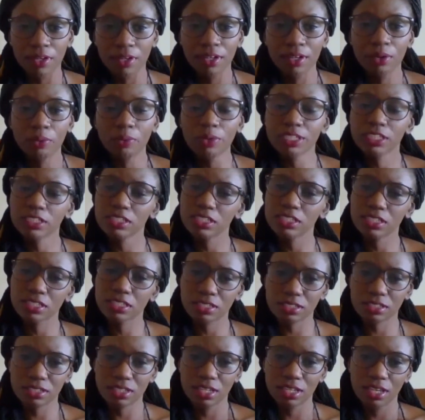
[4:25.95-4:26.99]
which
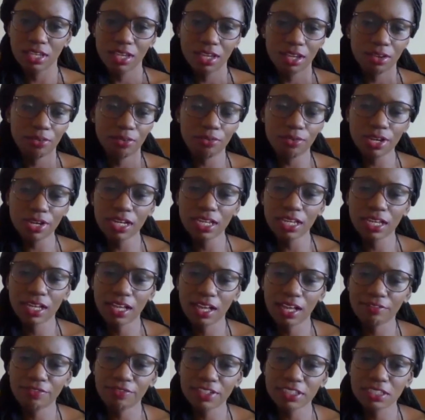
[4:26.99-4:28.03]
is really
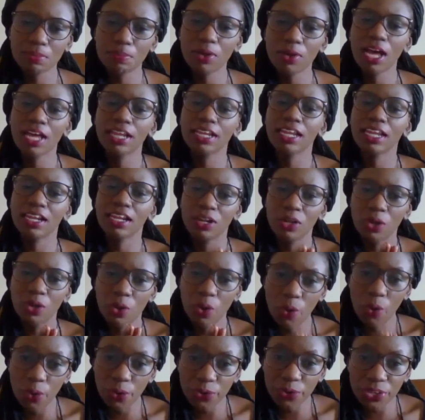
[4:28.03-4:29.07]
comfortable and
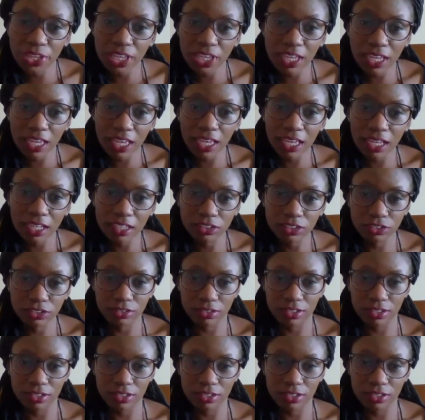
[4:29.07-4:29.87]
annoying,